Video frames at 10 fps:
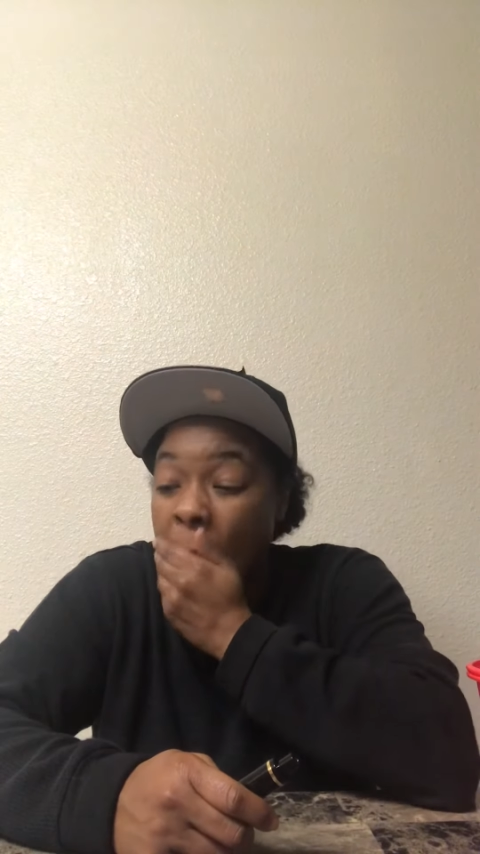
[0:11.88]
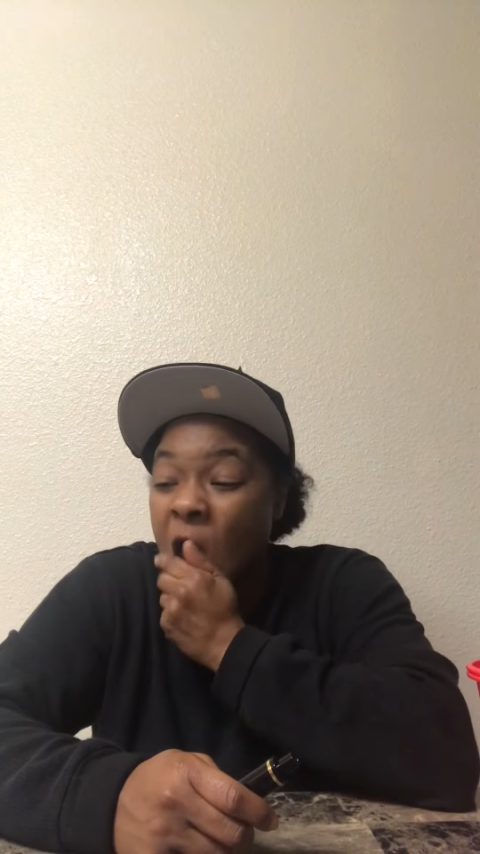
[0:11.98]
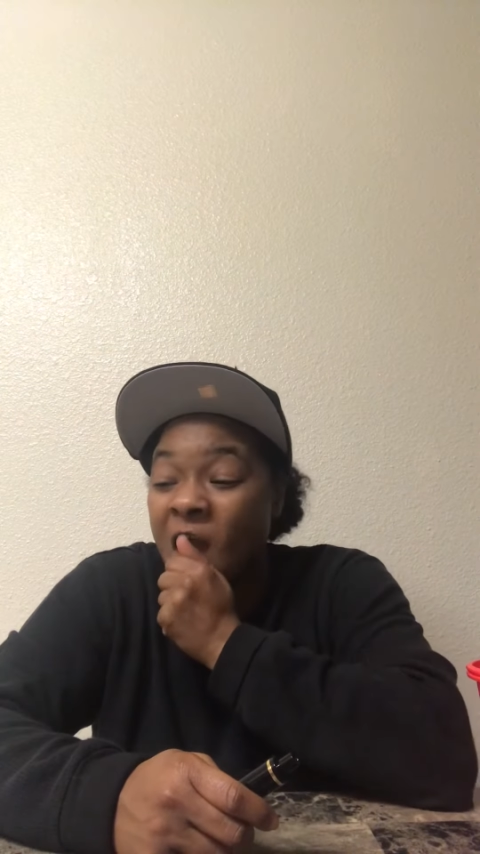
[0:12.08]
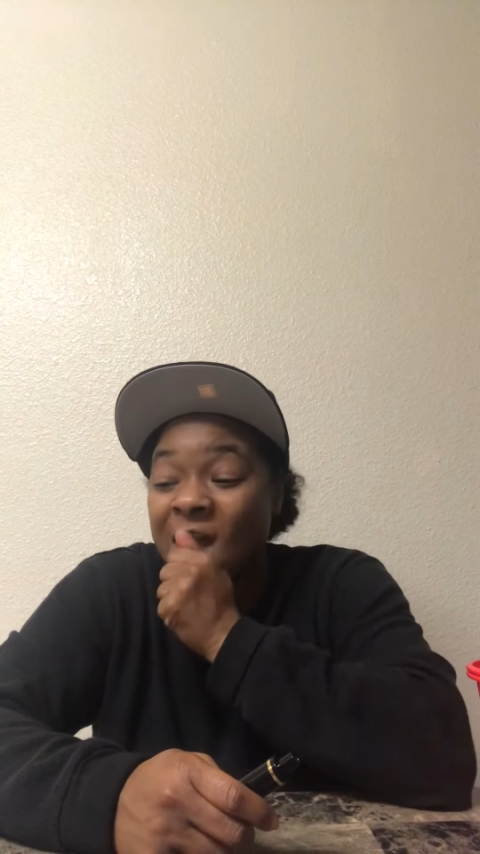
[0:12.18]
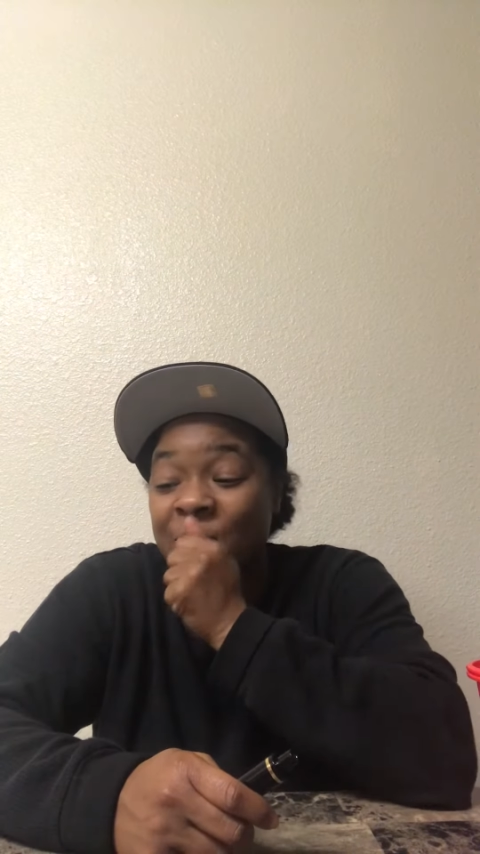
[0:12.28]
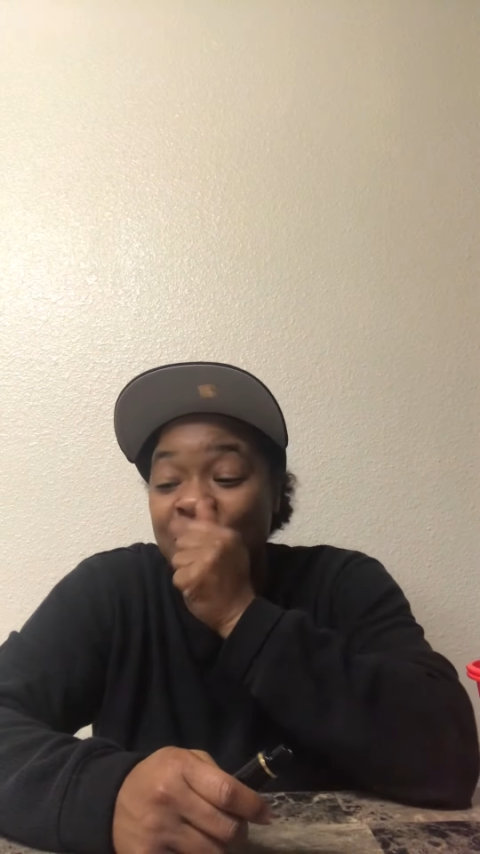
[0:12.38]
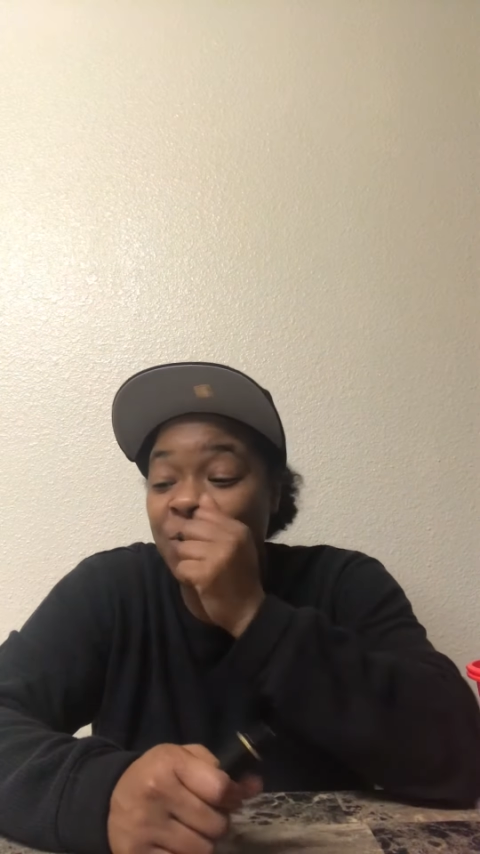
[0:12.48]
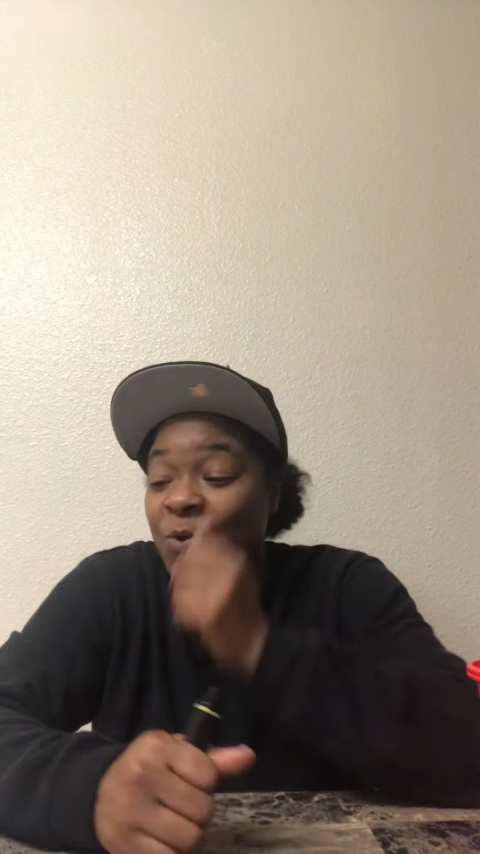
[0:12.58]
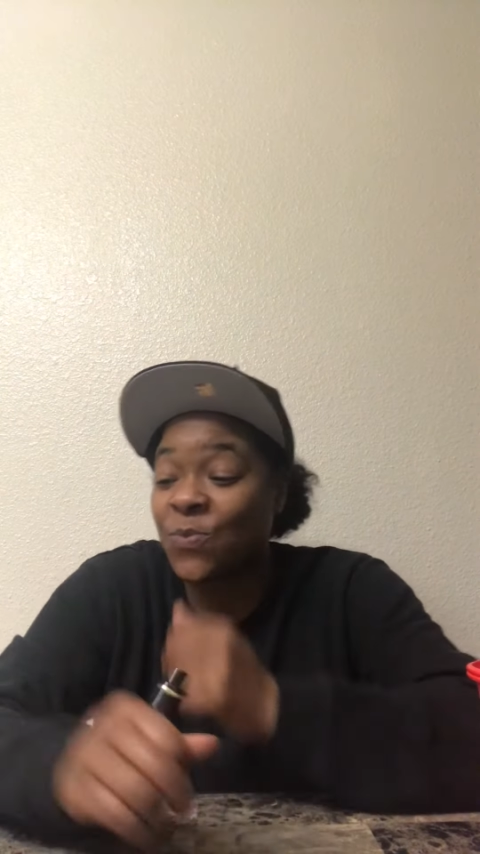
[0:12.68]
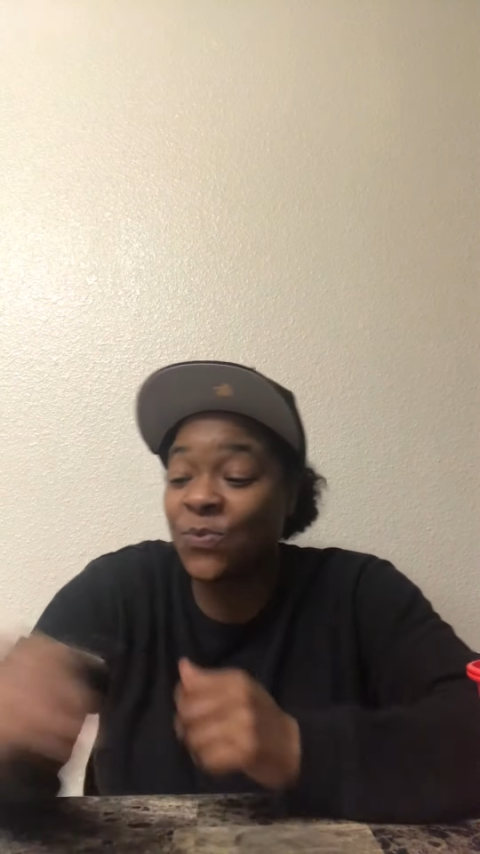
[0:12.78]
I don't
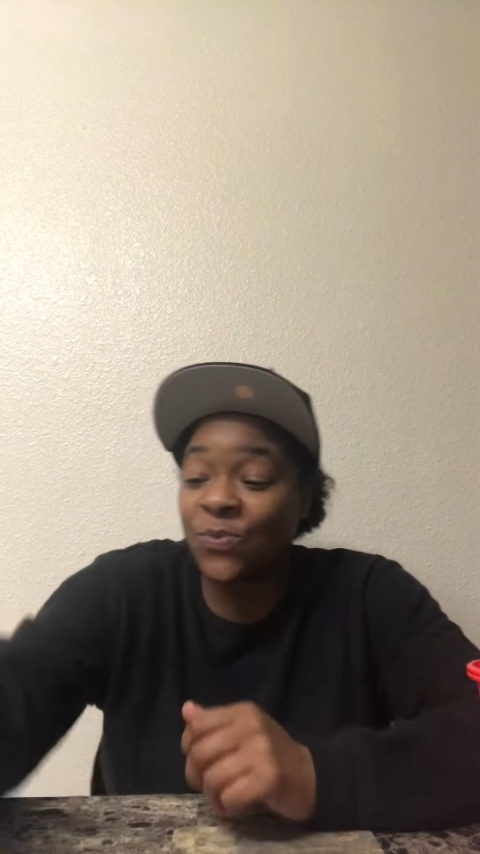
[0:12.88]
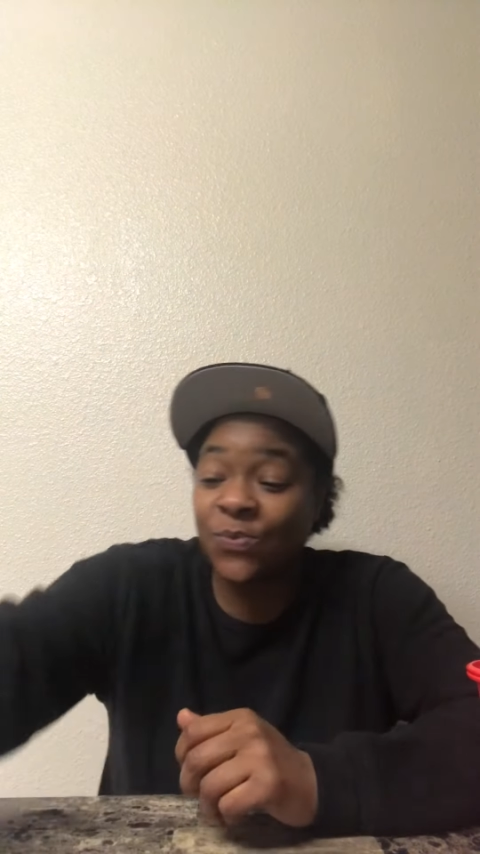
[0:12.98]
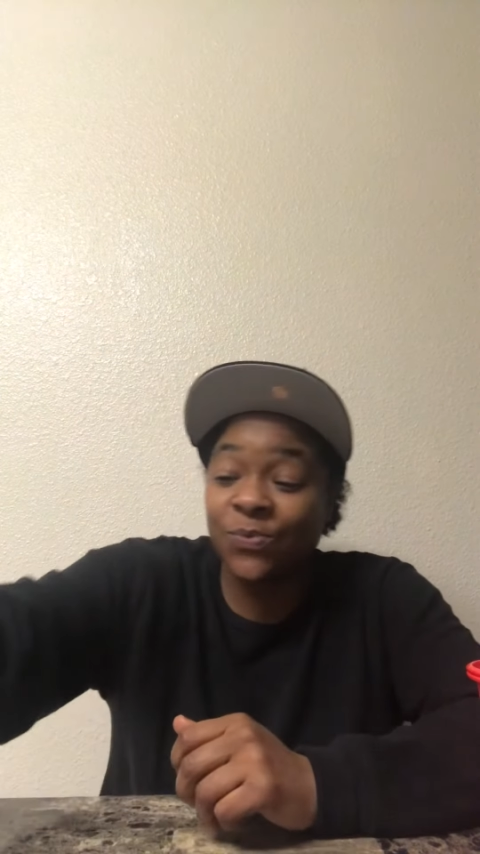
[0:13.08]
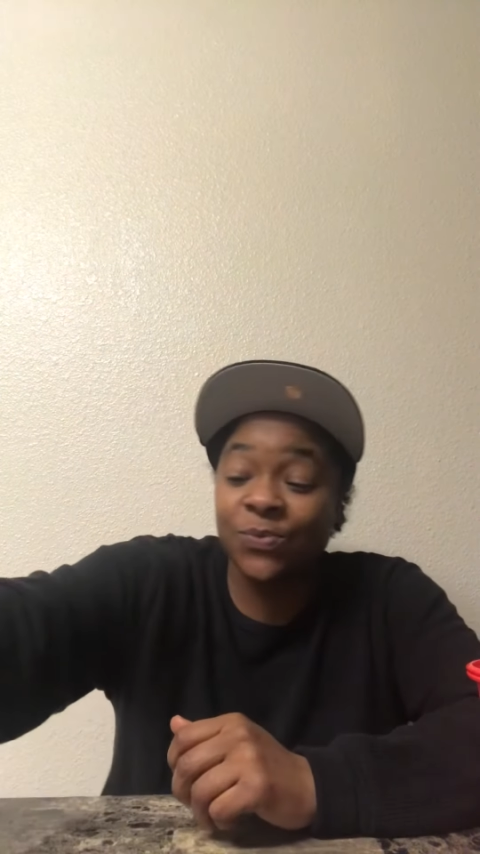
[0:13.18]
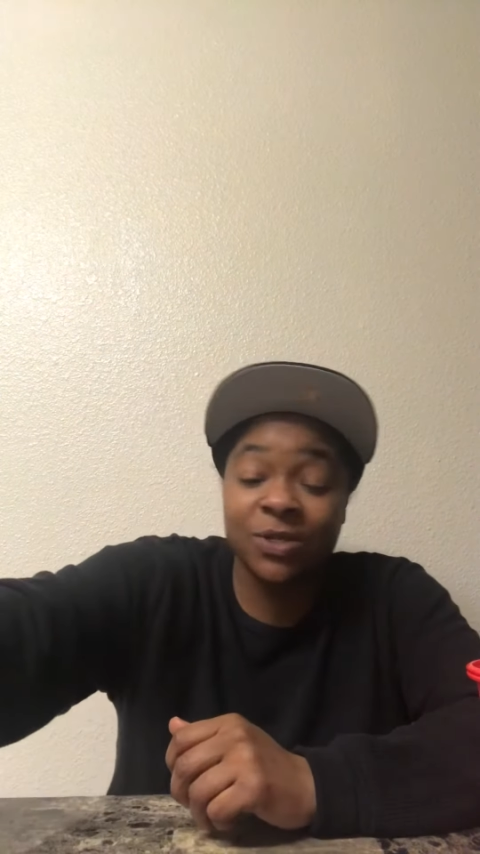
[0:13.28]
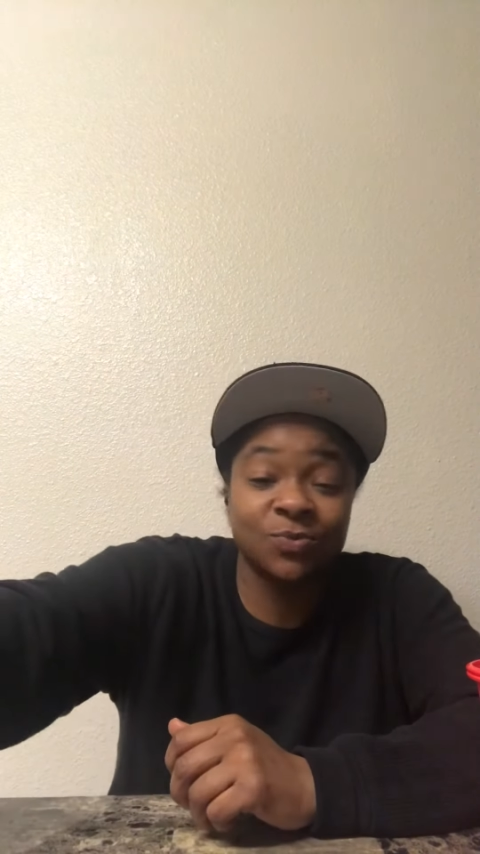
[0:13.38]
know what's